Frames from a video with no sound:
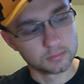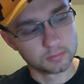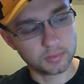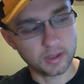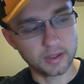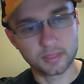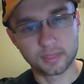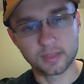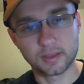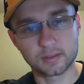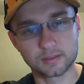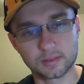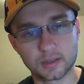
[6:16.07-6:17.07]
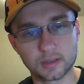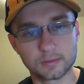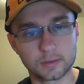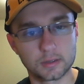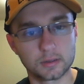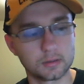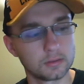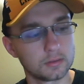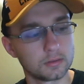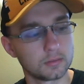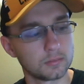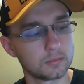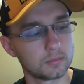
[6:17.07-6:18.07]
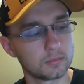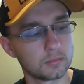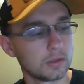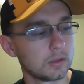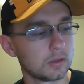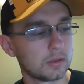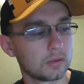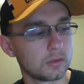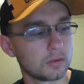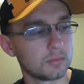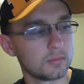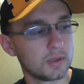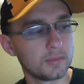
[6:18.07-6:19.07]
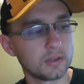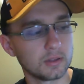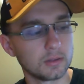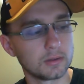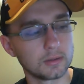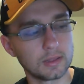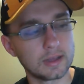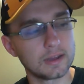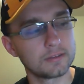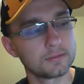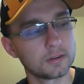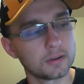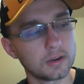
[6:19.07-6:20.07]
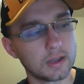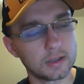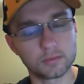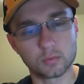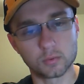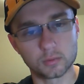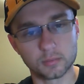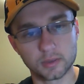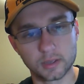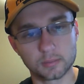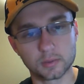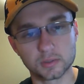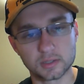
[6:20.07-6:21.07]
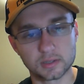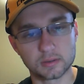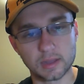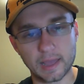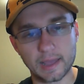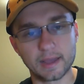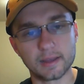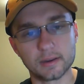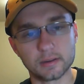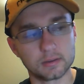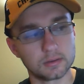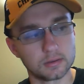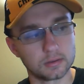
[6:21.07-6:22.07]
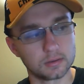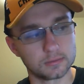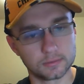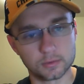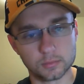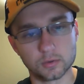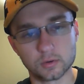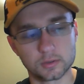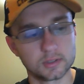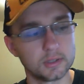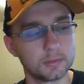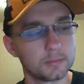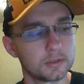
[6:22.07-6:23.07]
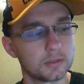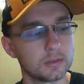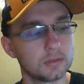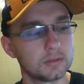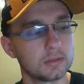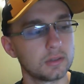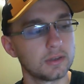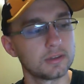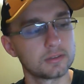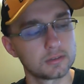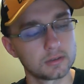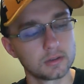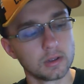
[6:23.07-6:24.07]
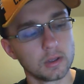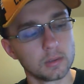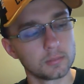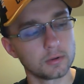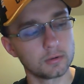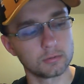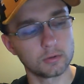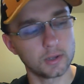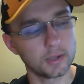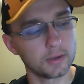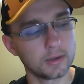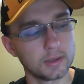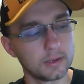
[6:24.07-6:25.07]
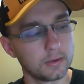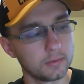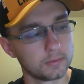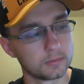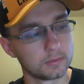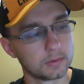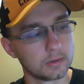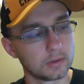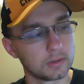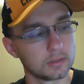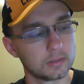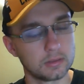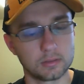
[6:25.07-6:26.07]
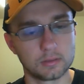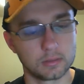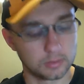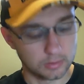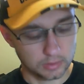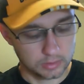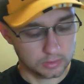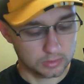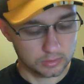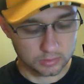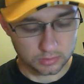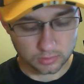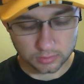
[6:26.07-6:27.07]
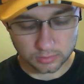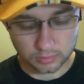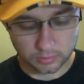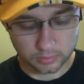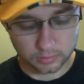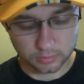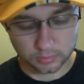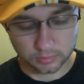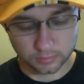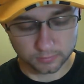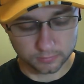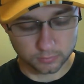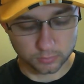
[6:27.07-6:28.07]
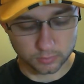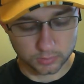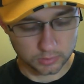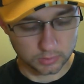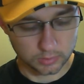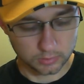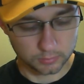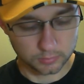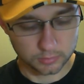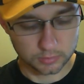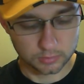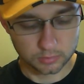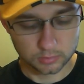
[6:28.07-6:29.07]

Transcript: by Thanksgiving, maybe a little after, I will be able to add a few more teams to this list. But right now, these are the four teams